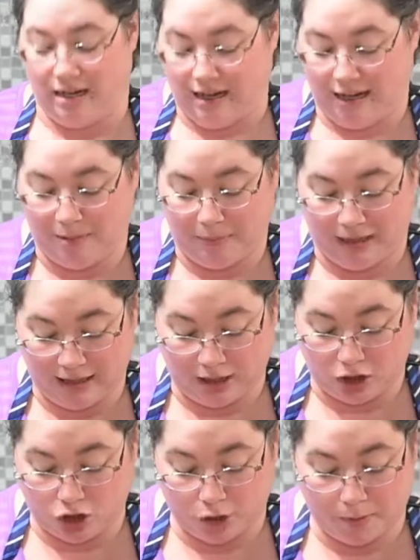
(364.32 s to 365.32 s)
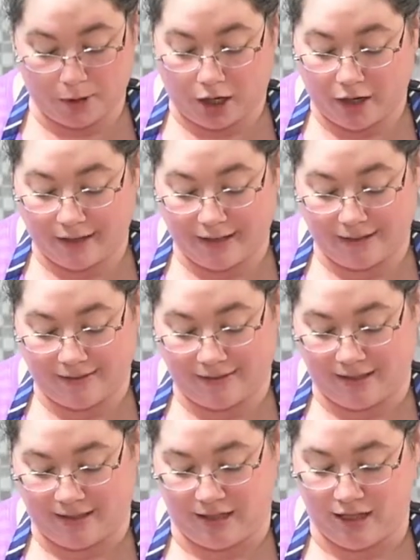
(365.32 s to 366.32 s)
in my little herb garden.
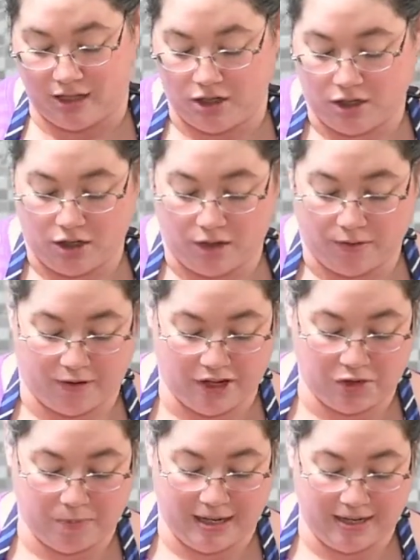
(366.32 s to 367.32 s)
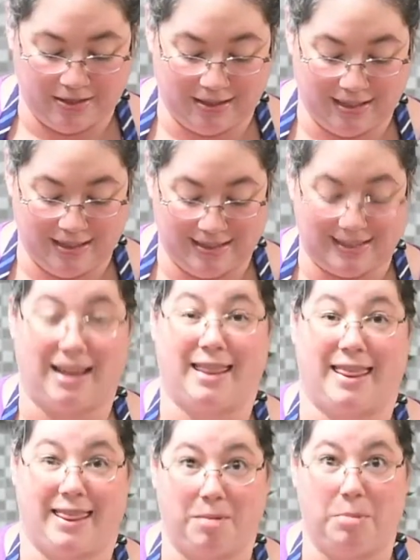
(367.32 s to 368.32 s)
Fresh basil is
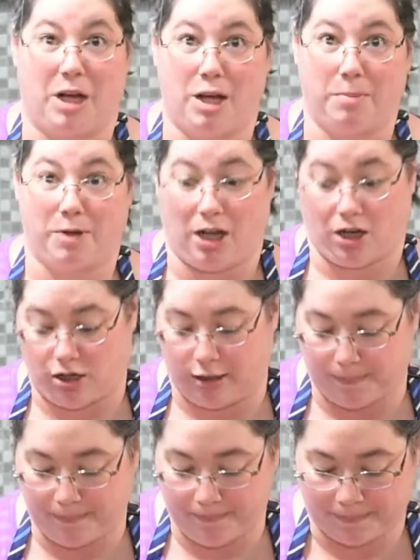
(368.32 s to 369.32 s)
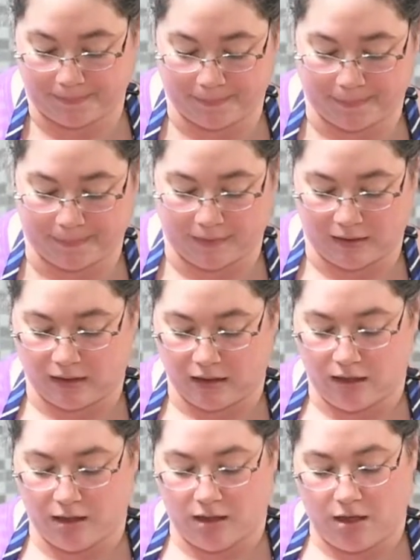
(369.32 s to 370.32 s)
thebomb.com.
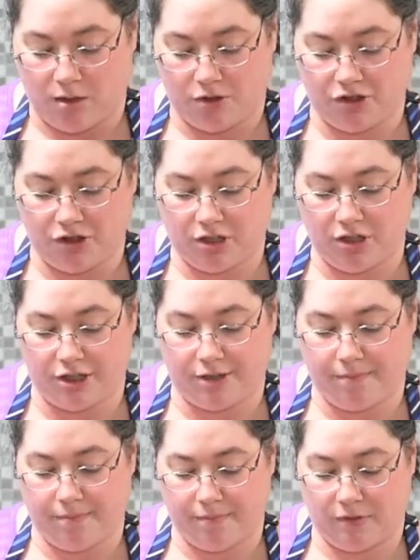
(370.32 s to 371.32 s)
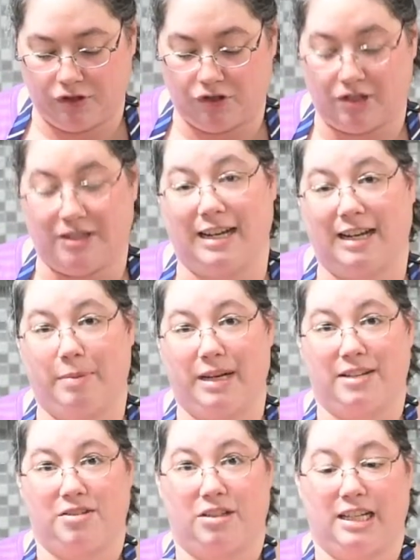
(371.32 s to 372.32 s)
What you're going to do is you're going to take your
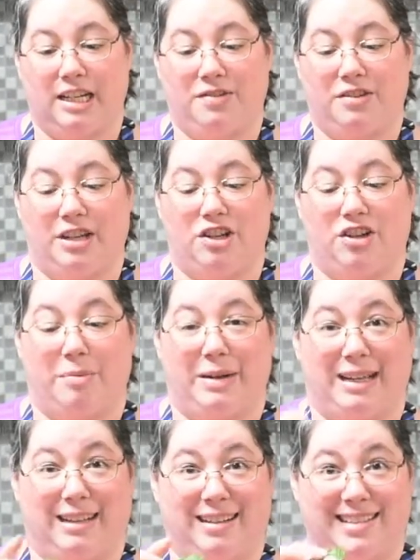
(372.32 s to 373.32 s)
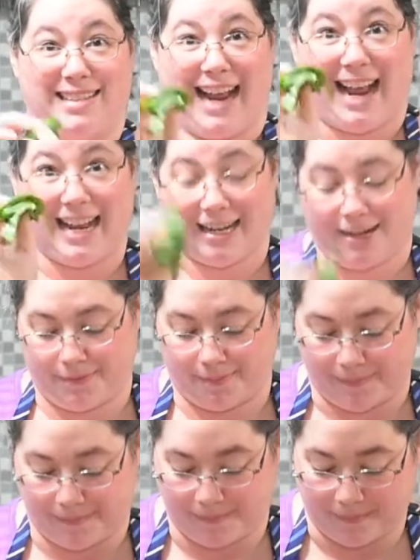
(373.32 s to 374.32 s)
basil leaves and you're going to make a little stack.
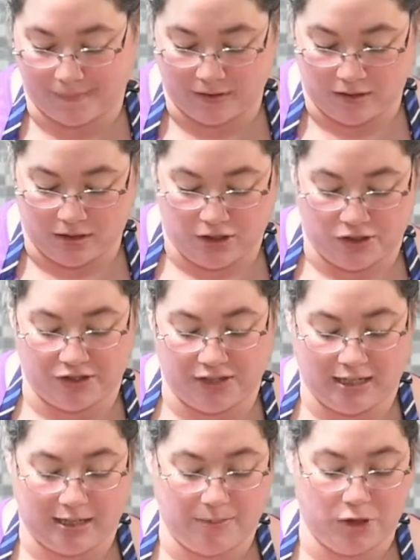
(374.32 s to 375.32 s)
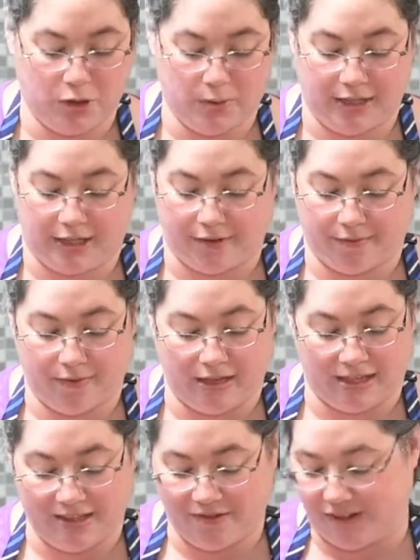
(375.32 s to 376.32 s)
Just like I'm doing here.
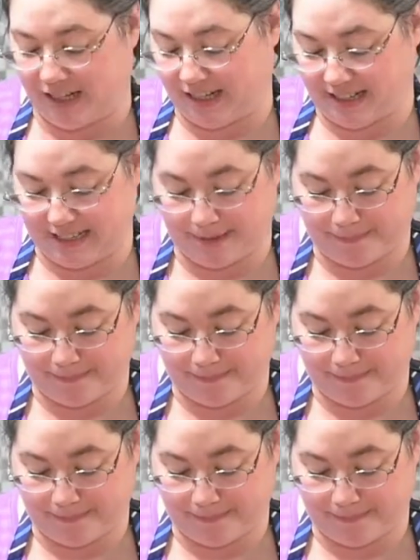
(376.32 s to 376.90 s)
Nothing fancy.